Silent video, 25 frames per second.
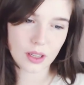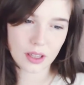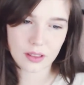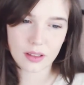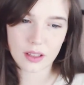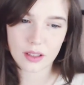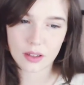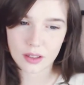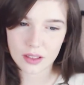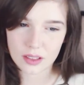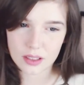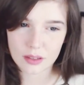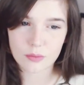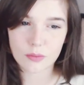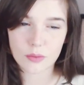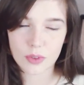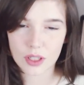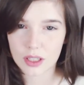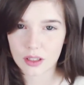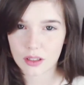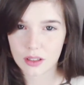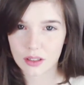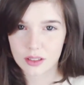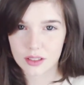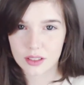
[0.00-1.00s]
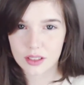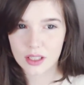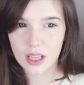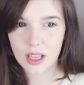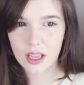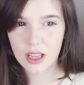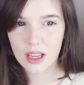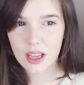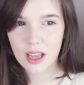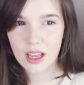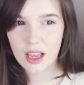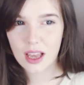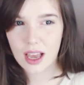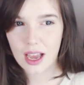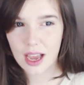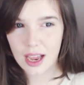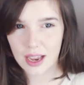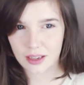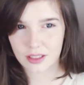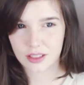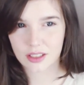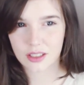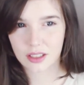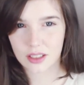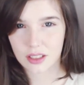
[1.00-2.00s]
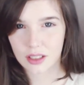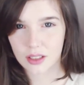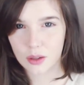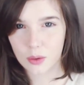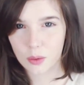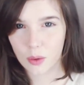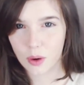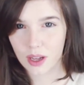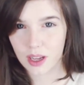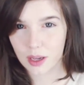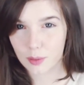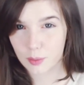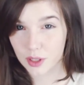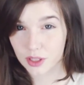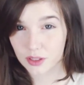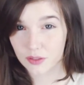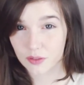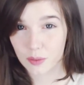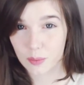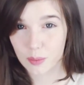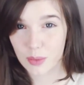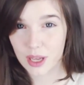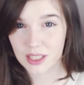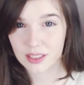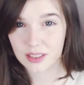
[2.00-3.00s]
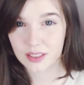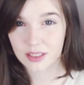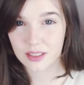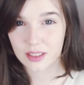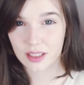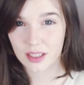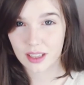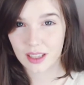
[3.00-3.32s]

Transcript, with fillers: And then I didn't realise actually quite how much of a mess